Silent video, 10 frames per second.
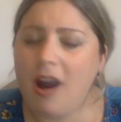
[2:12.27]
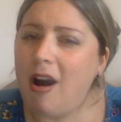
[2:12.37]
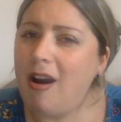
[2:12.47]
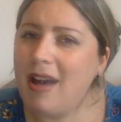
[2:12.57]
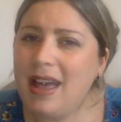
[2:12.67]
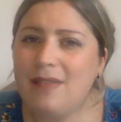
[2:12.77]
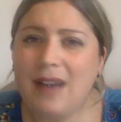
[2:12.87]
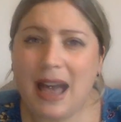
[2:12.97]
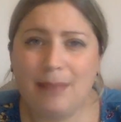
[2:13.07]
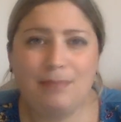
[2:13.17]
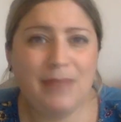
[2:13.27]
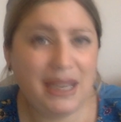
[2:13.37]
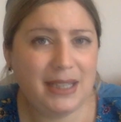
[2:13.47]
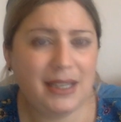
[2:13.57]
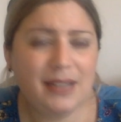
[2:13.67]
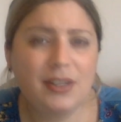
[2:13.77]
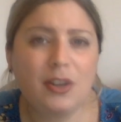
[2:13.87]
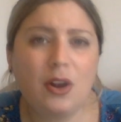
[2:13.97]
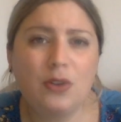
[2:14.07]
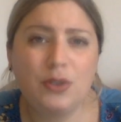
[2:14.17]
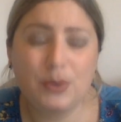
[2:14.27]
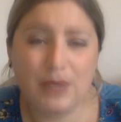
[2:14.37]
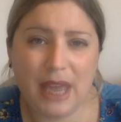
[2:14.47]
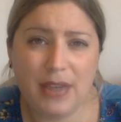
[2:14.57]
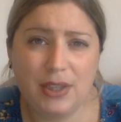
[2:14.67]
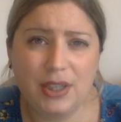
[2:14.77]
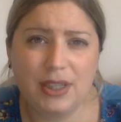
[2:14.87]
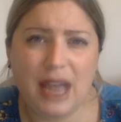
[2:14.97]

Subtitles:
I have had meetings and consultations